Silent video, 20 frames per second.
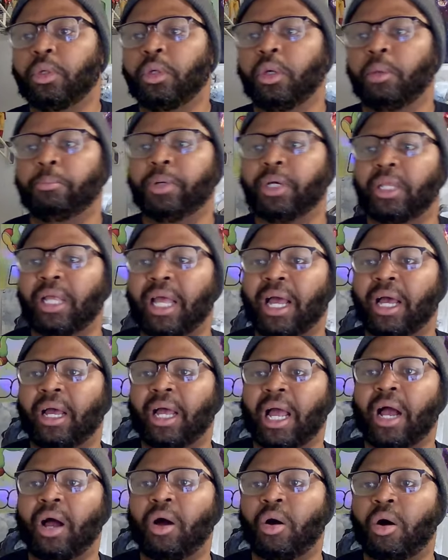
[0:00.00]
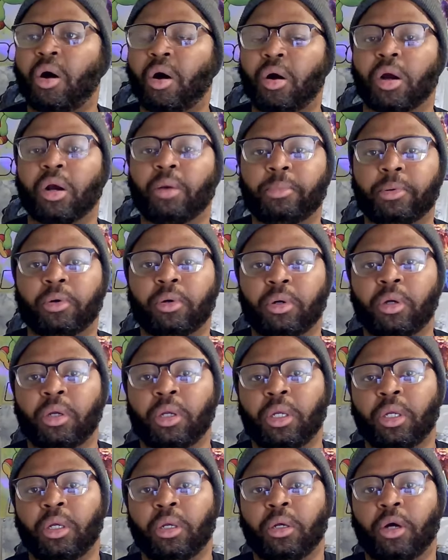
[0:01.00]
But how horrible
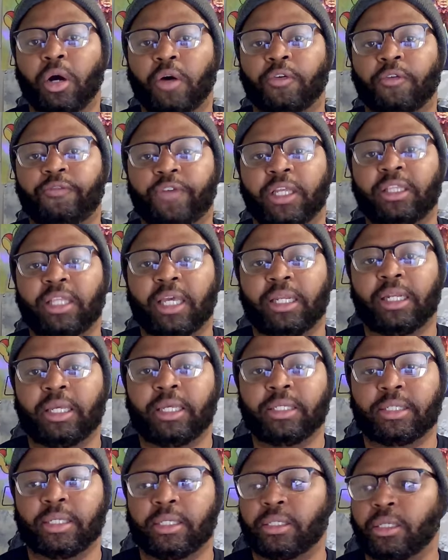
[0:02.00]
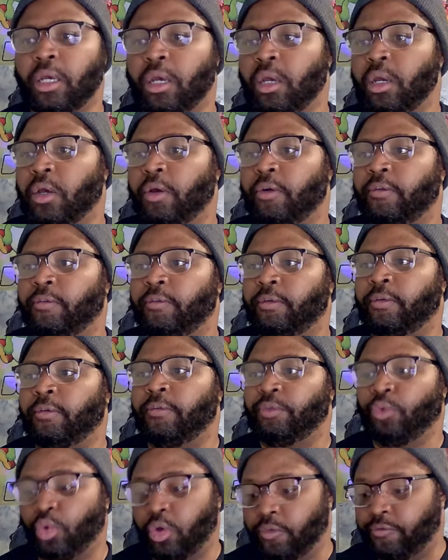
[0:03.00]
of a fate that is, is
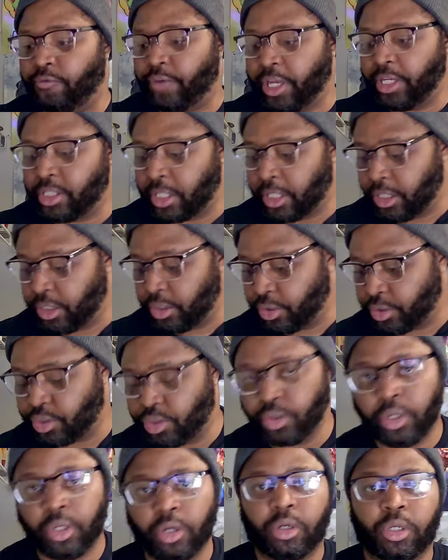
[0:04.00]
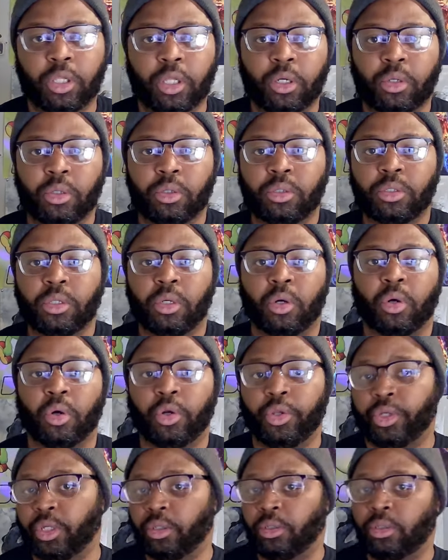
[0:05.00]
you can face getting your studio closed or you
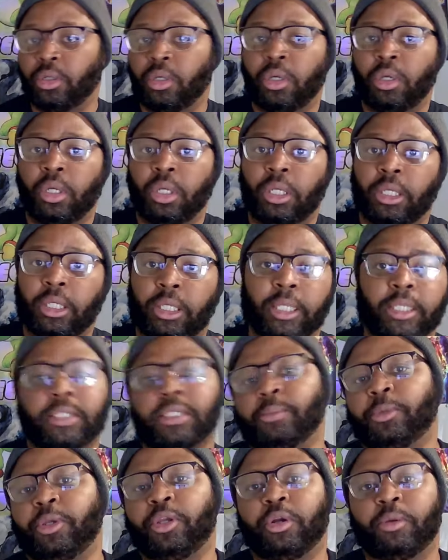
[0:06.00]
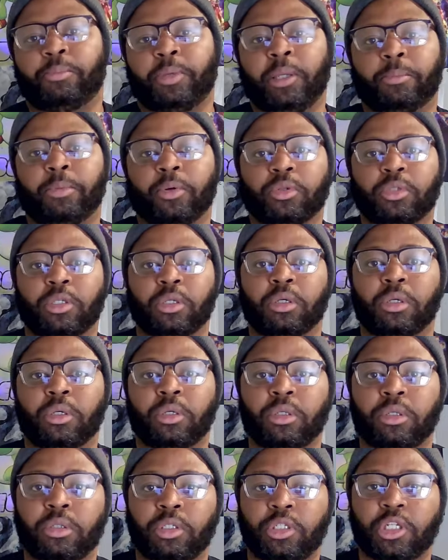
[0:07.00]
can get some of your people to
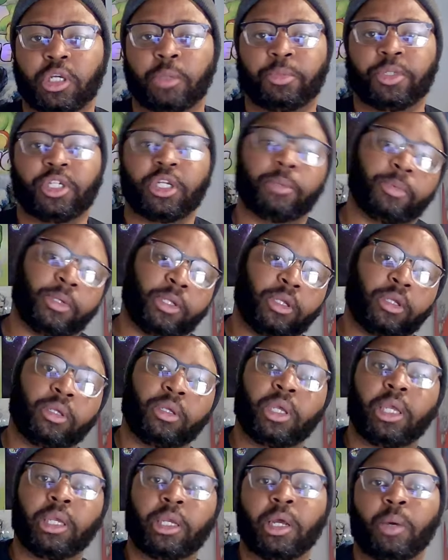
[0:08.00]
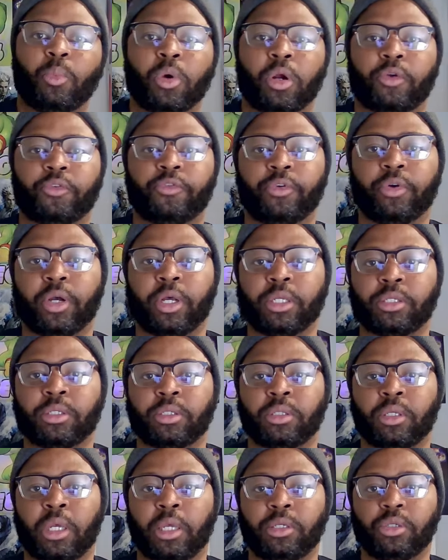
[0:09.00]
jump shipping and come work for us
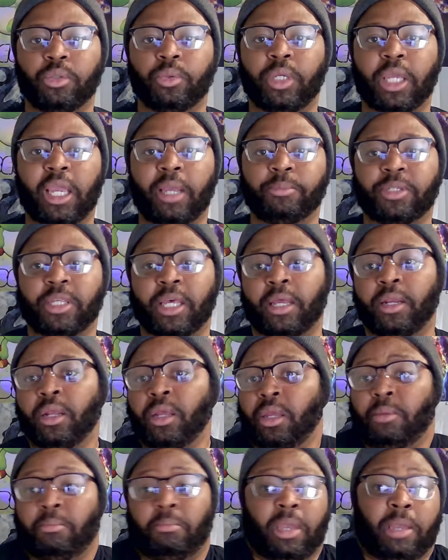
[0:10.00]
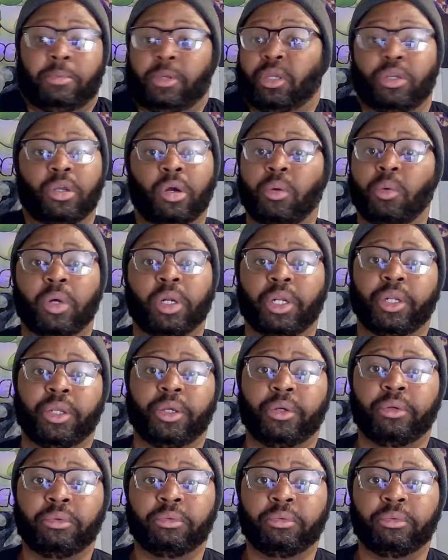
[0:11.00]
and do games that maybe you don't want to do